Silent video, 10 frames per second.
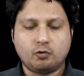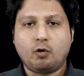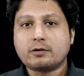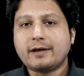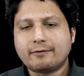
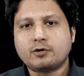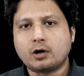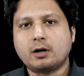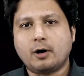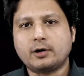what we have
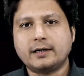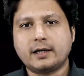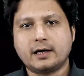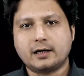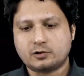talked about
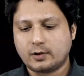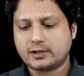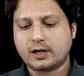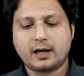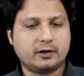anterior
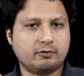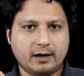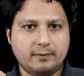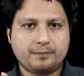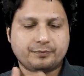dislocation is
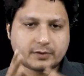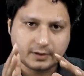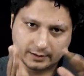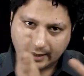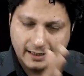1,
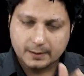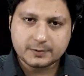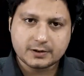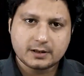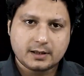the
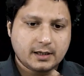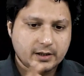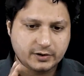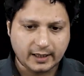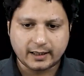types.
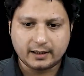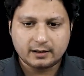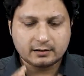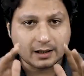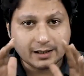Second,
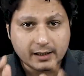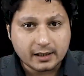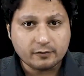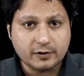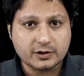the
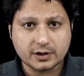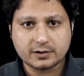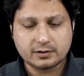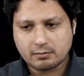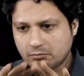clinical
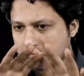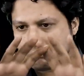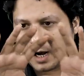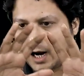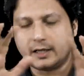features.
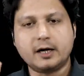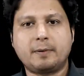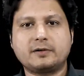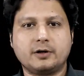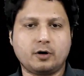
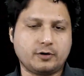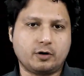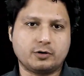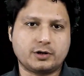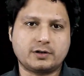100% of your
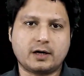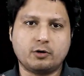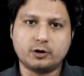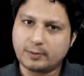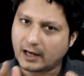questions are
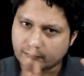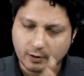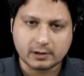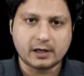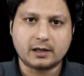going to be asked
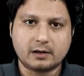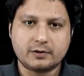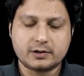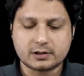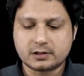from clinical
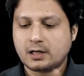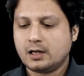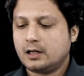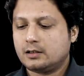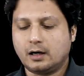features.
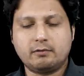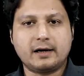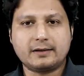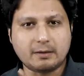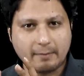Third one
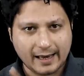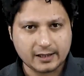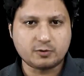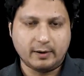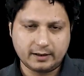is the
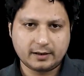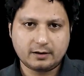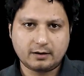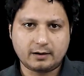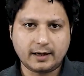management.
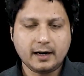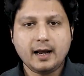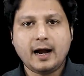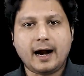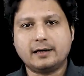Alright.
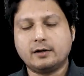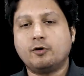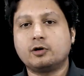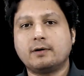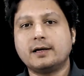And the
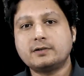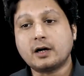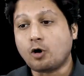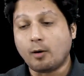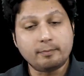fourth one is the
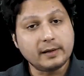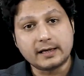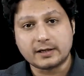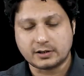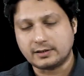
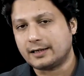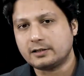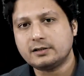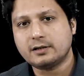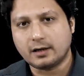complication, that
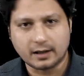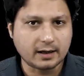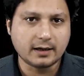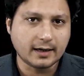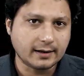is
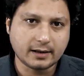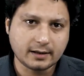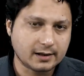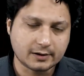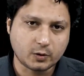recurrent
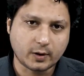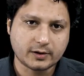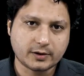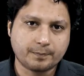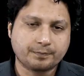anterior
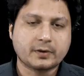dislocation.